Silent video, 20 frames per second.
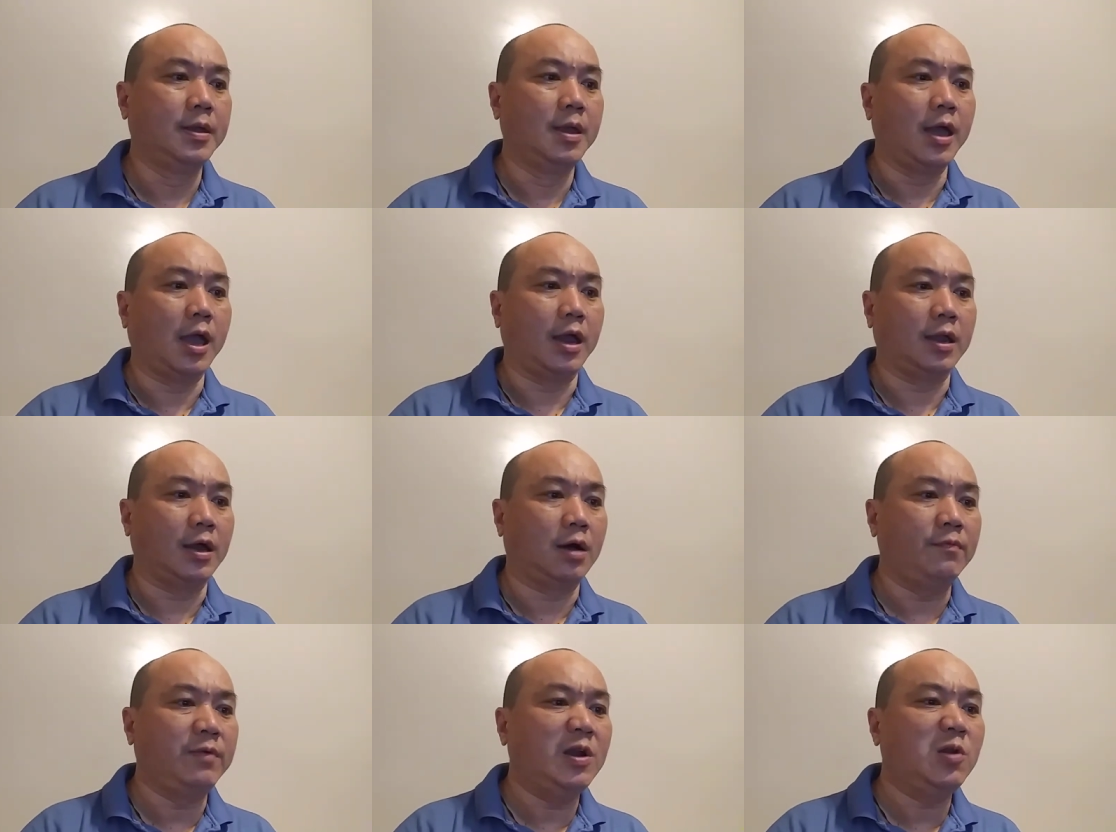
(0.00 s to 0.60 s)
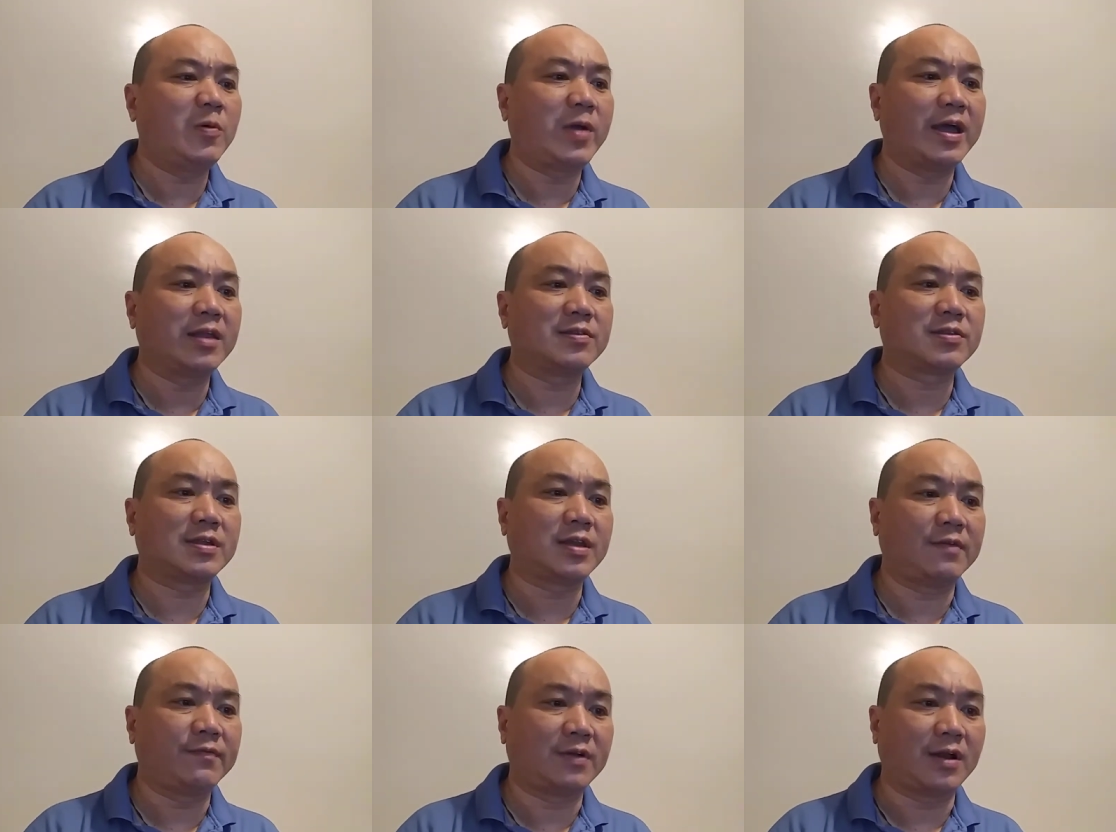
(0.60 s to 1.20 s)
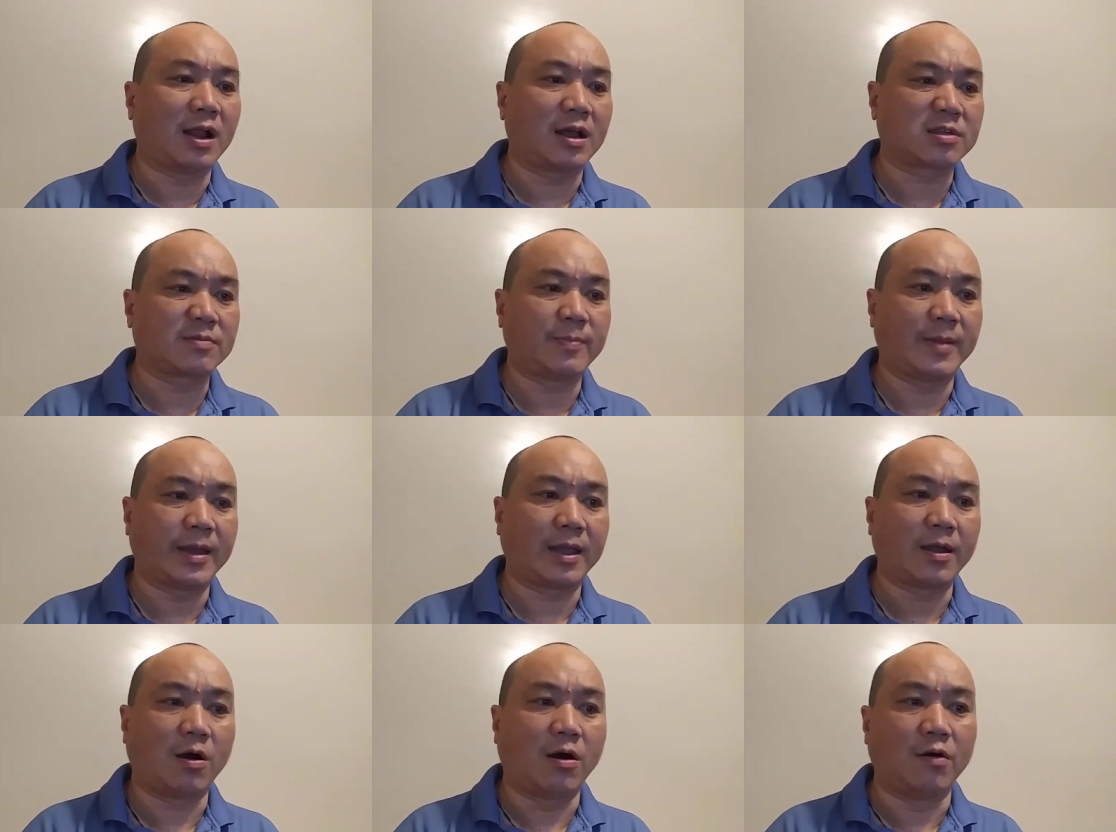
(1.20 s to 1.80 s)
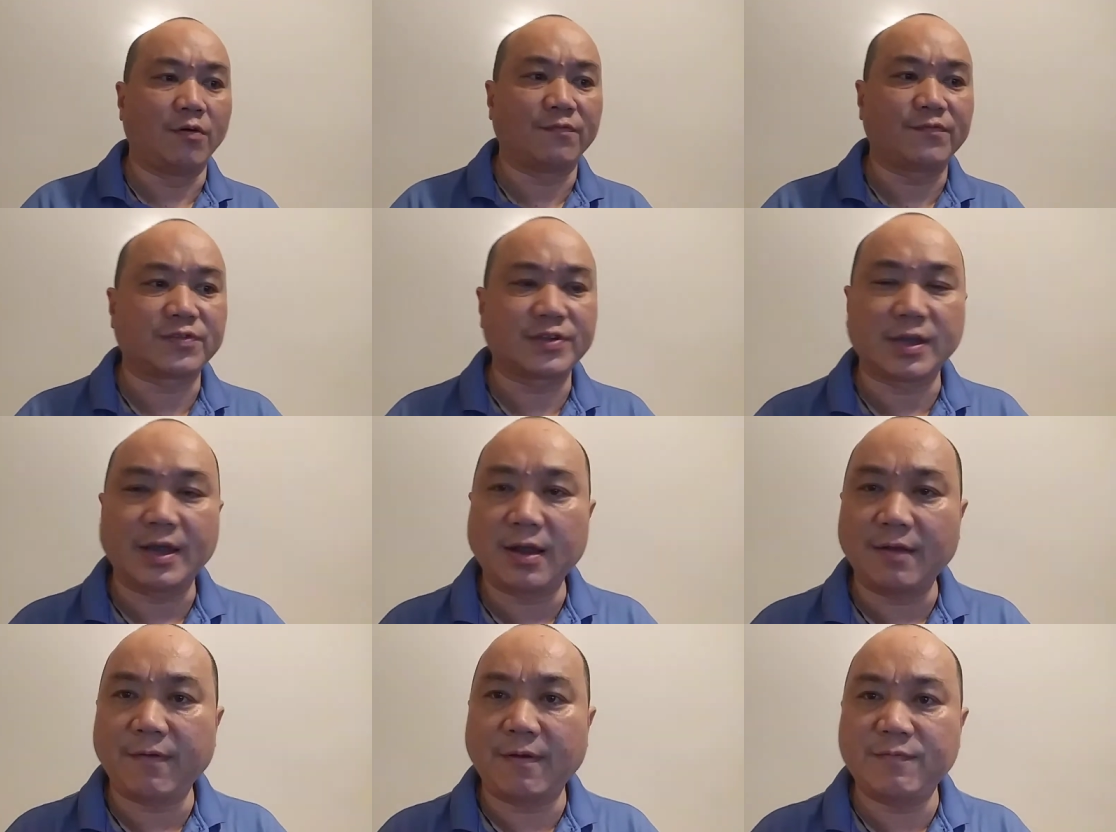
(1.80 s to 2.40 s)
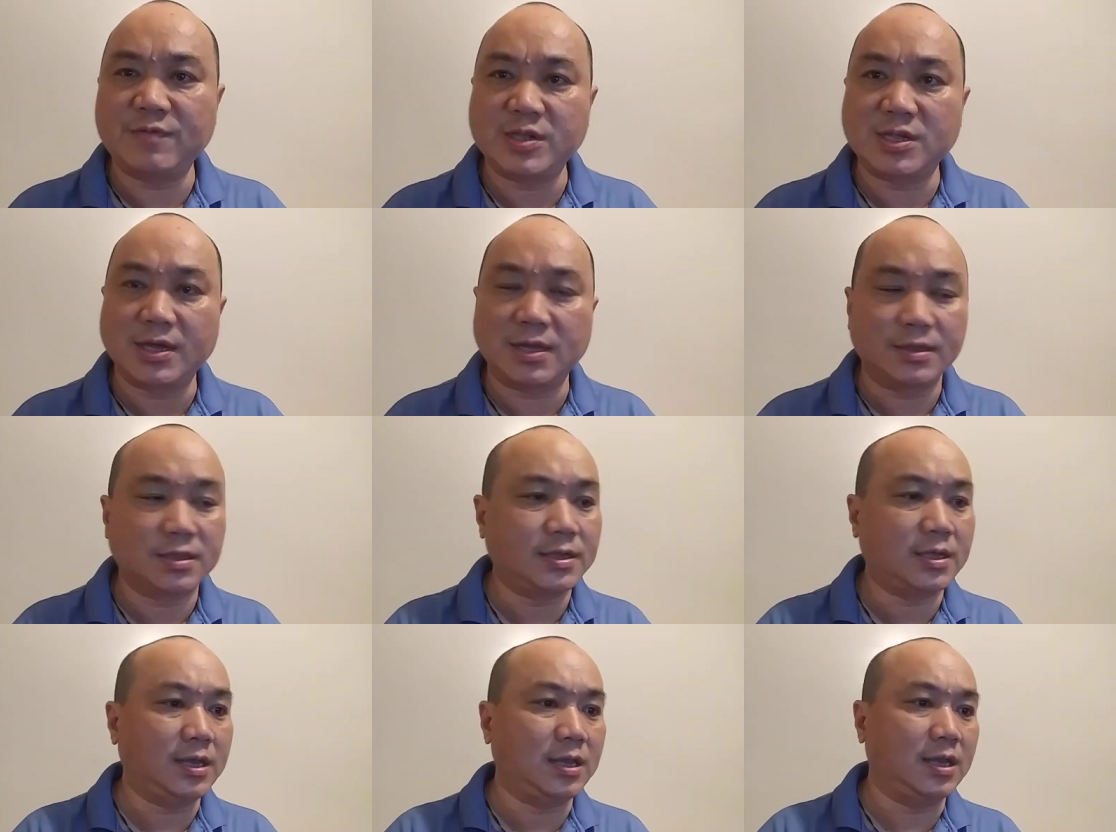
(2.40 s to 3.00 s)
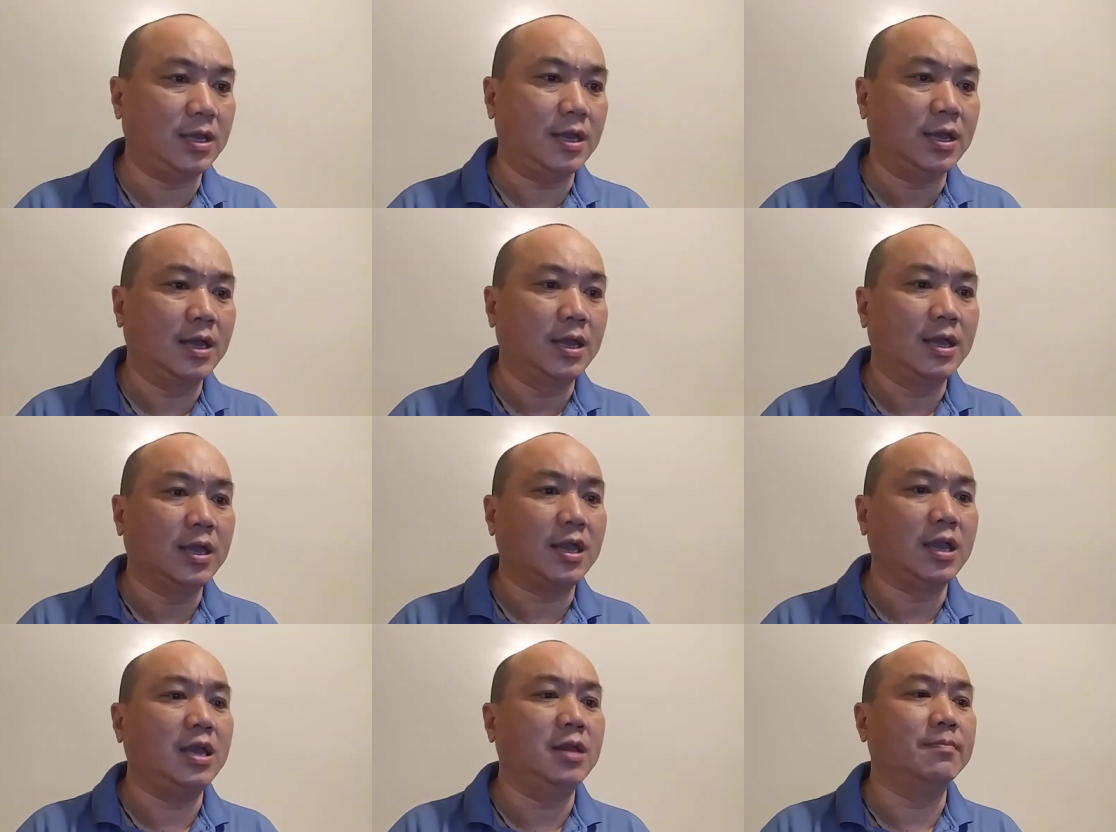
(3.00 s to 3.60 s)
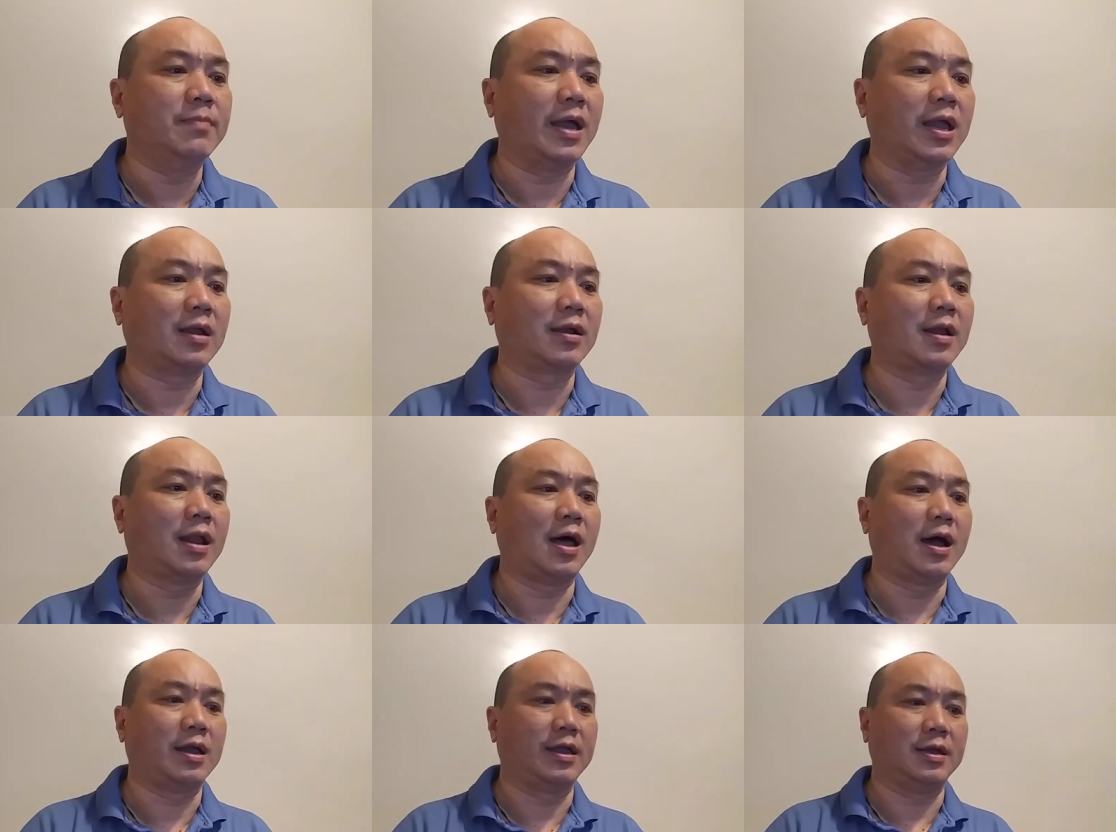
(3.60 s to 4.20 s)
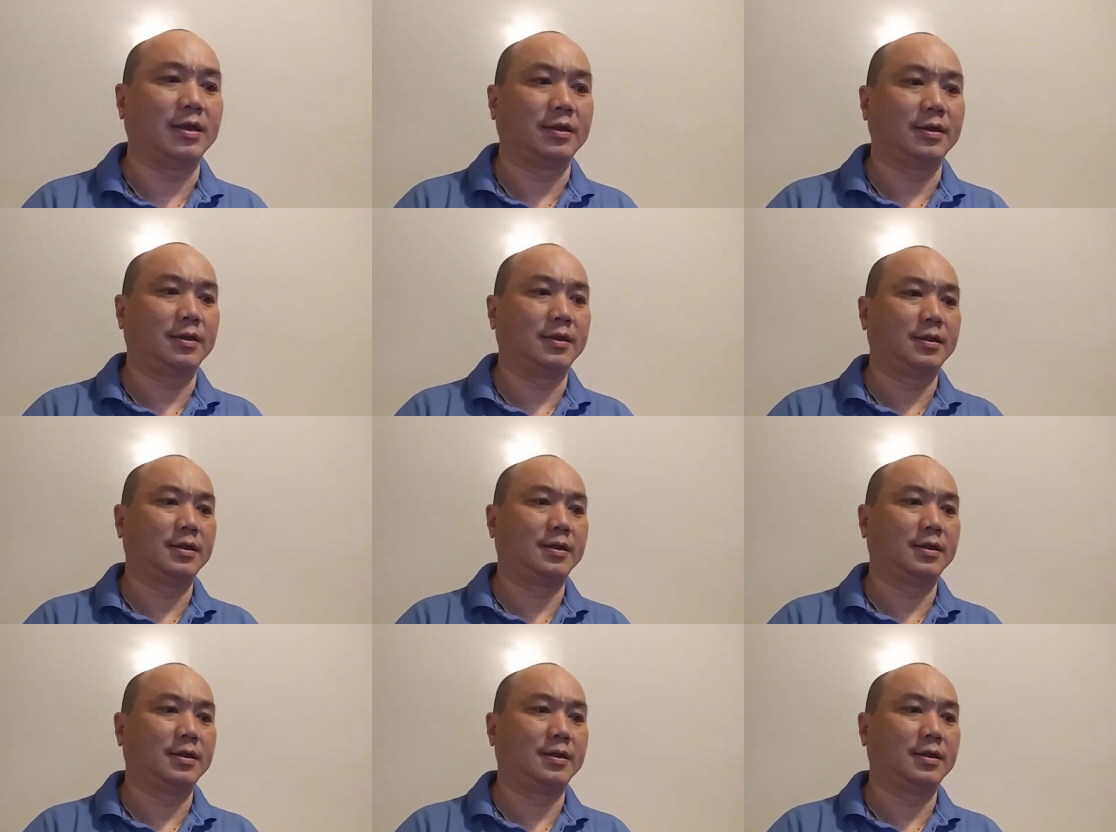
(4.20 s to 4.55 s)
And now we look at several aspects of self-efficiency in my client.